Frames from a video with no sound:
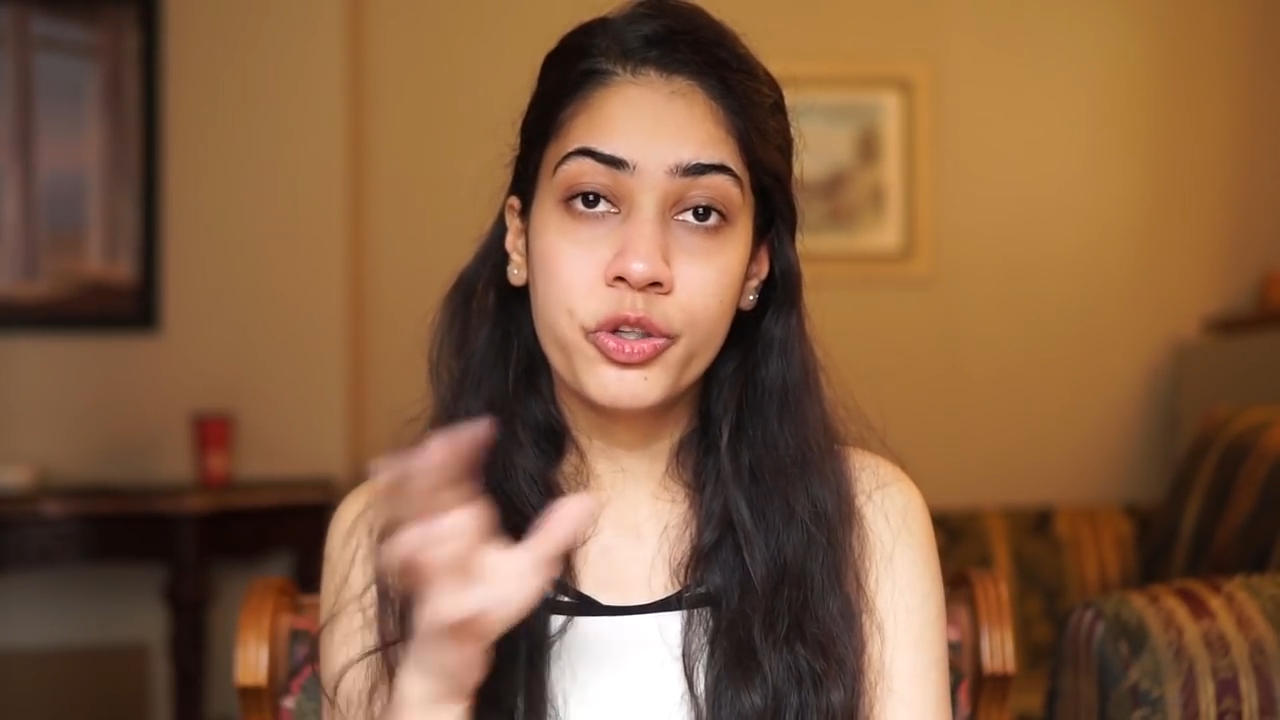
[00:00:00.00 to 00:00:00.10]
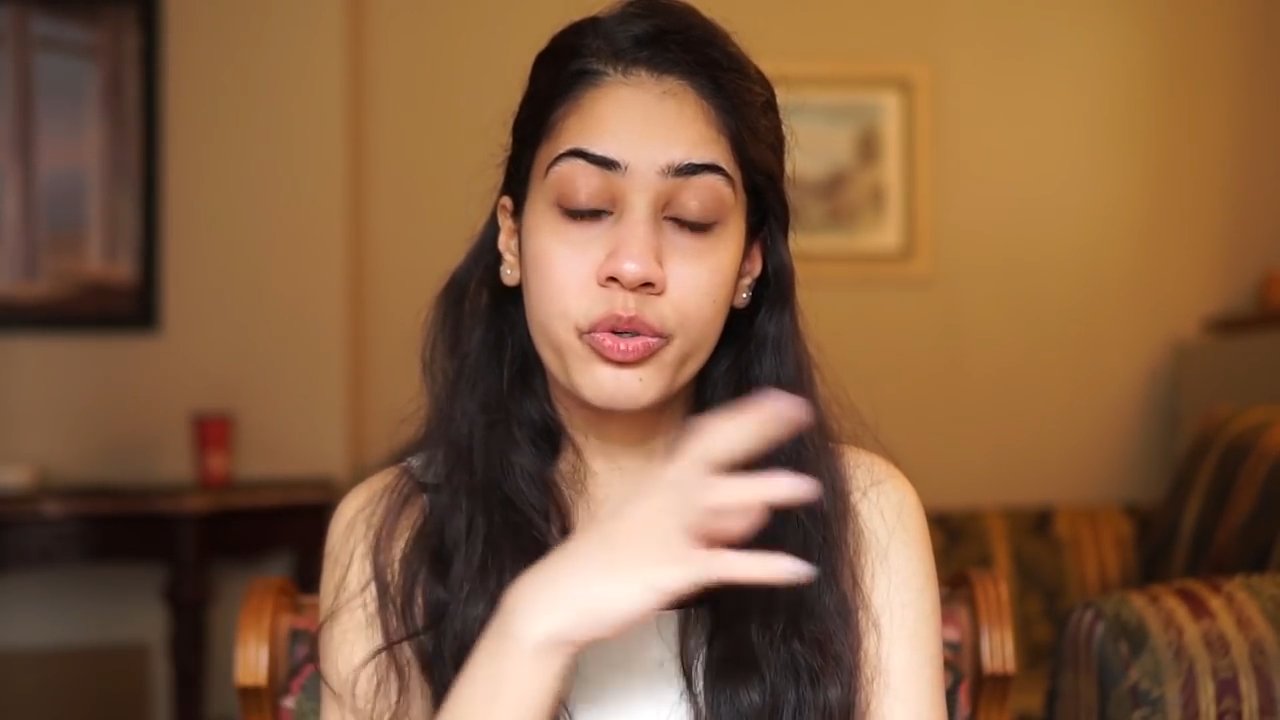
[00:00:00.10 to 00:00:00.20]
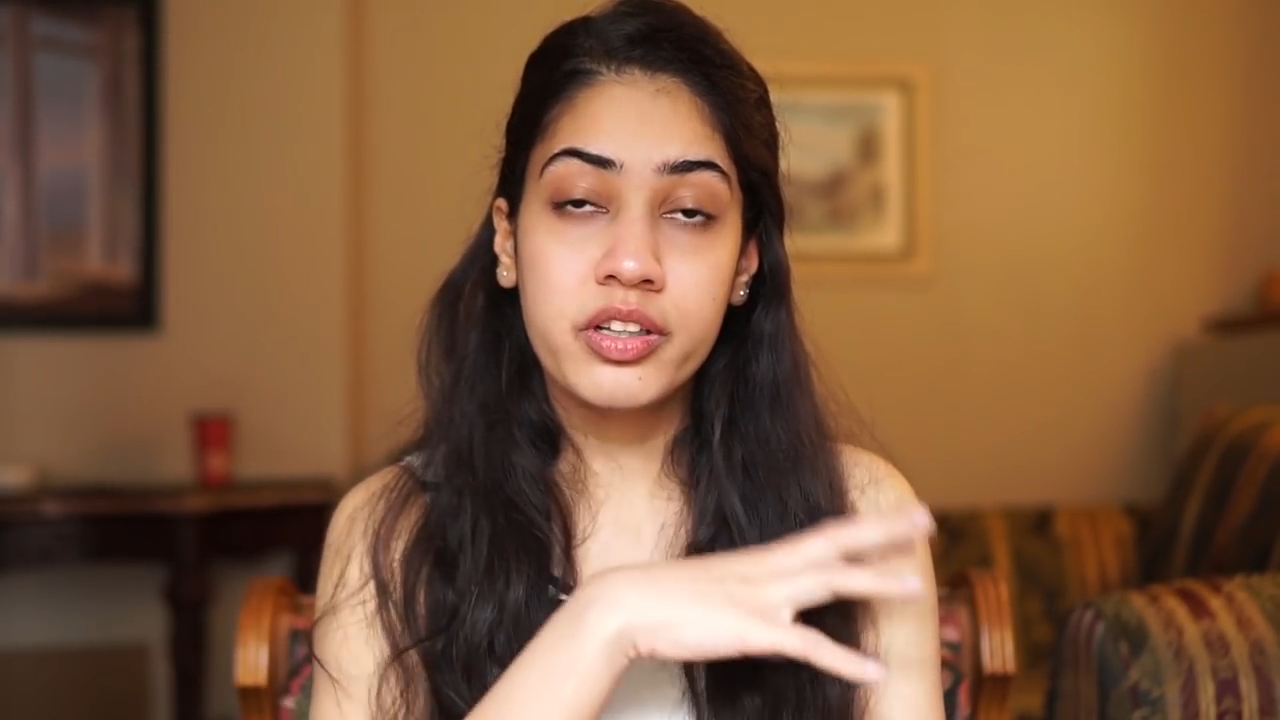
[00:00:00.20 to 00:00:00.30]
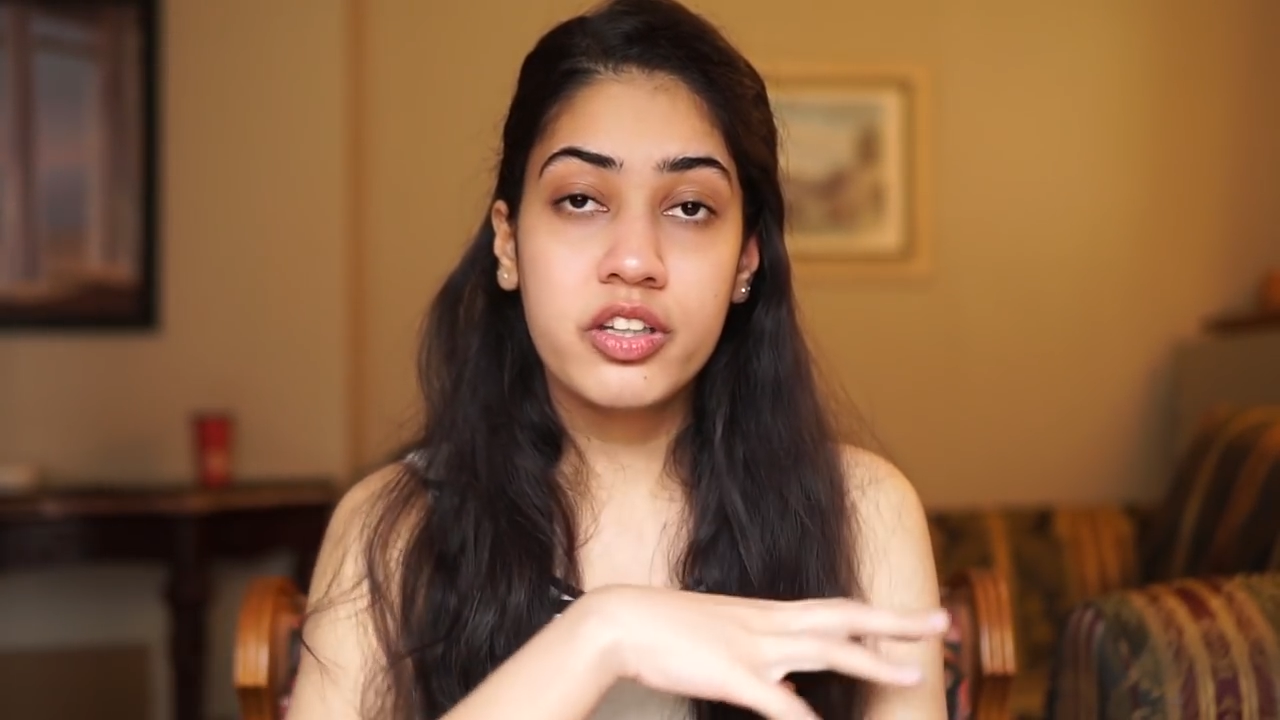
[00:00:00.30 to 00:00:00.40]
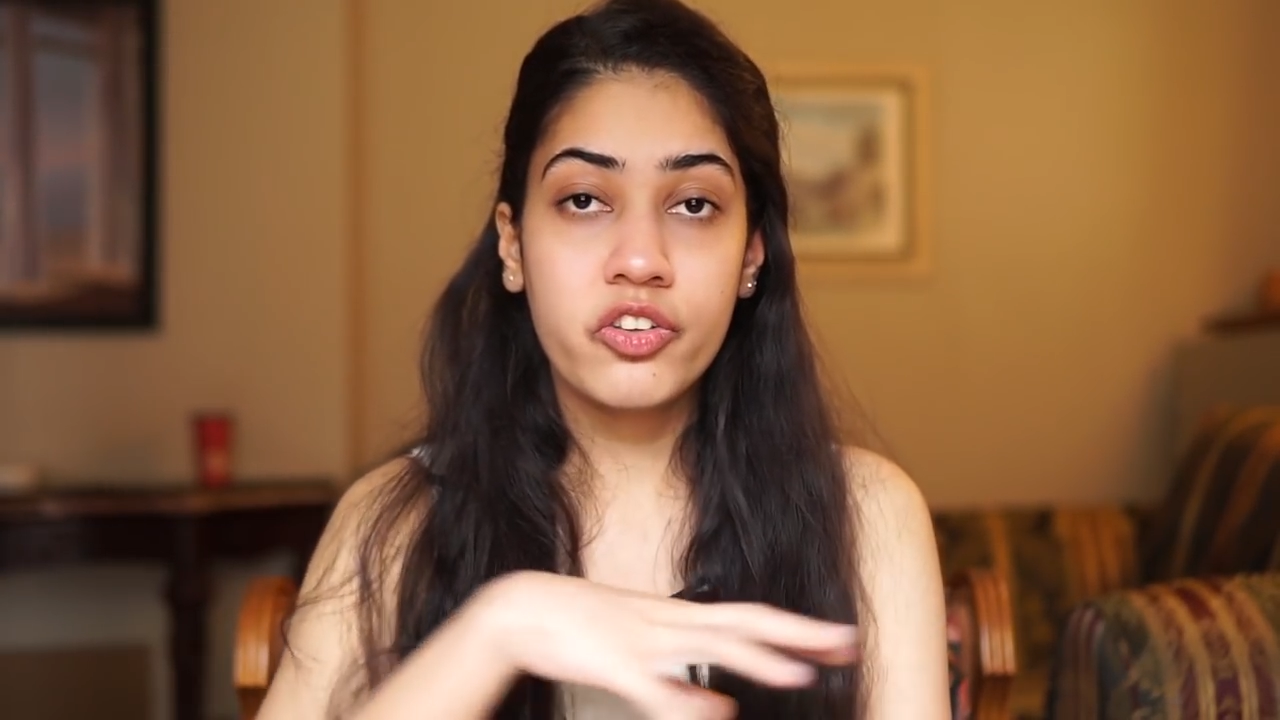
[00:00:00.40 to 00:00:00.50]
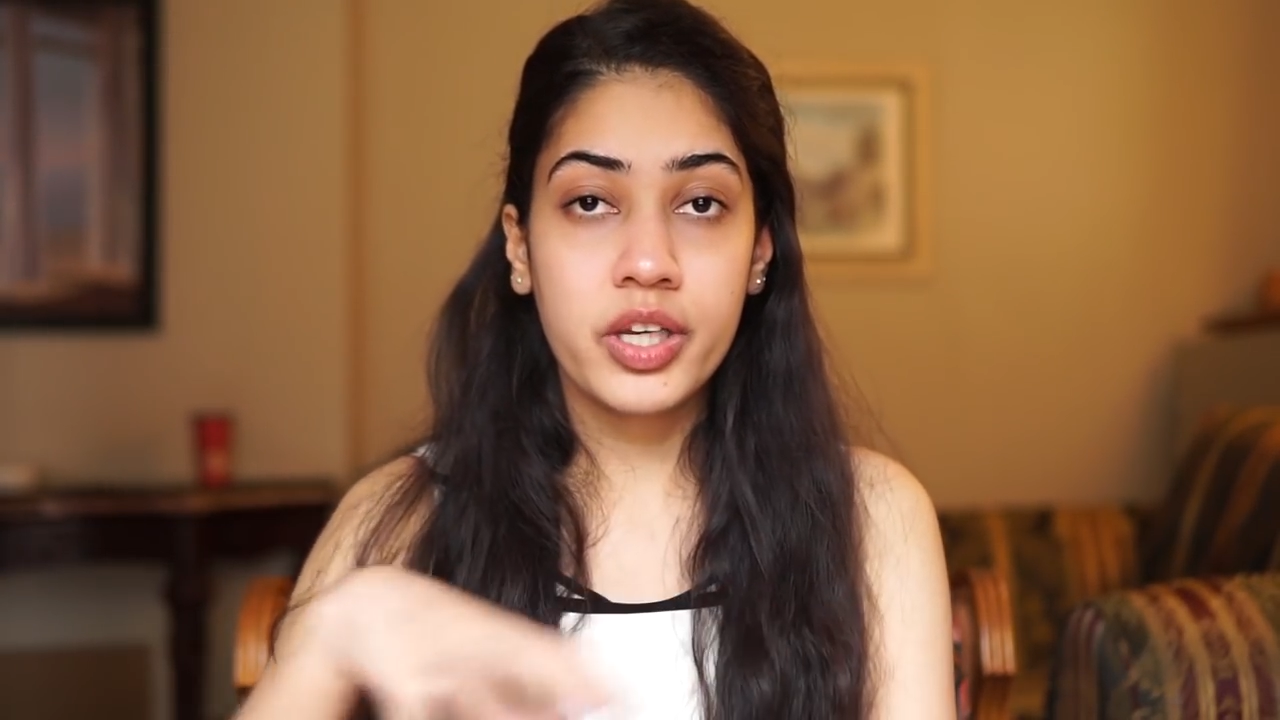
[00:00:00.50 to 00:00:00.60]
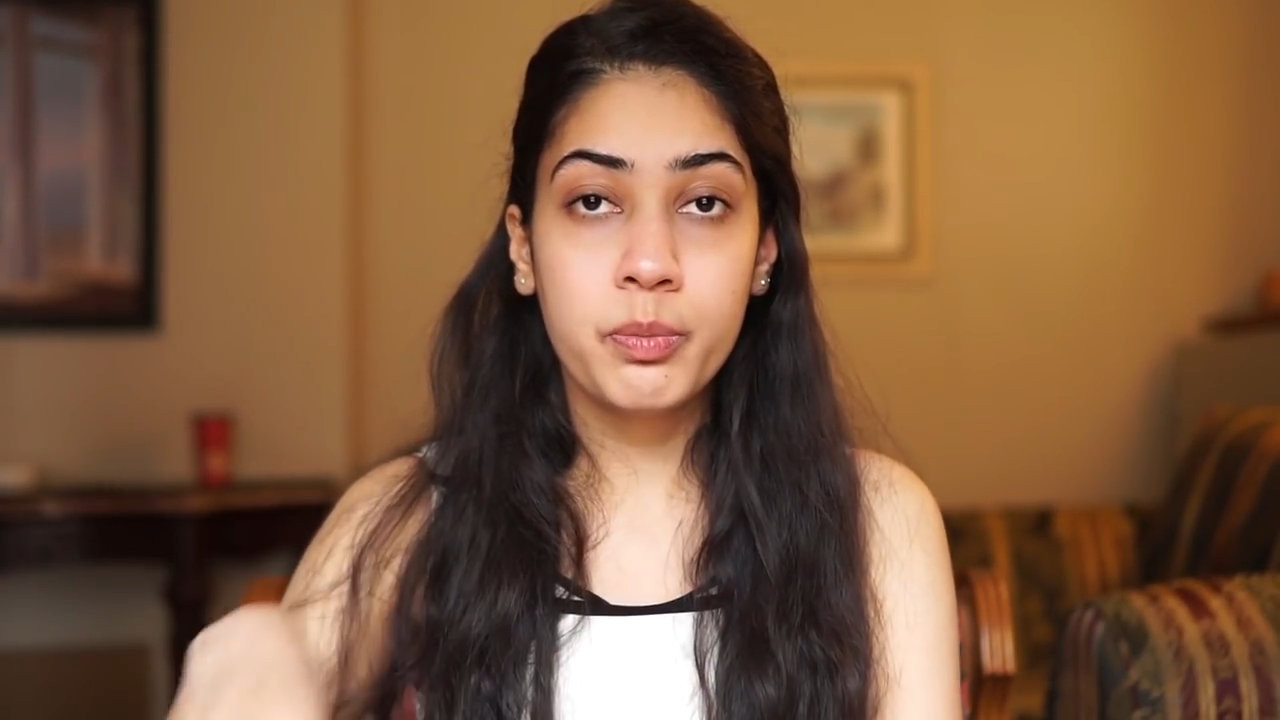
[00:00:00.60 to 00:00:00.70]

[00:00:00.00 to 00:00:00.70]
during the three